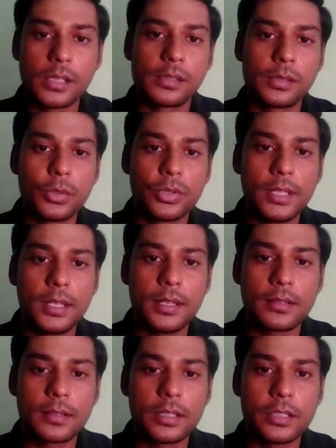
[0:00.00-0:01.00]
So
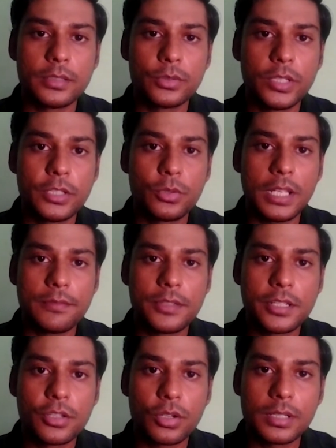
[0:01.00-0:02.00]
there you need to
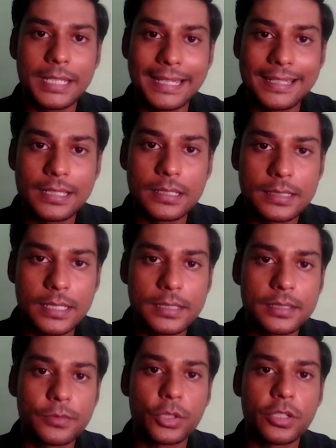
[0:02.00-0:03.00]
leverage your technical
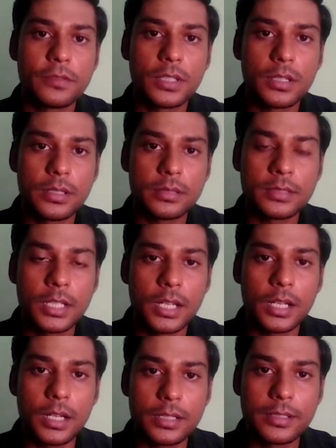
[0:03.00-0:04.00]
skills, what you've learned in
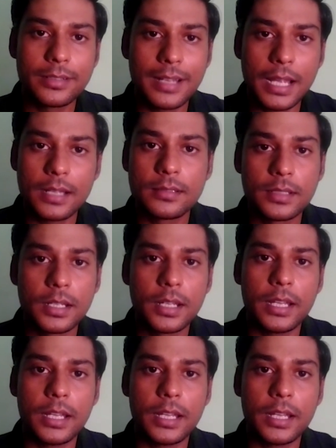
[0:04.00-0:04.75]
undergrad,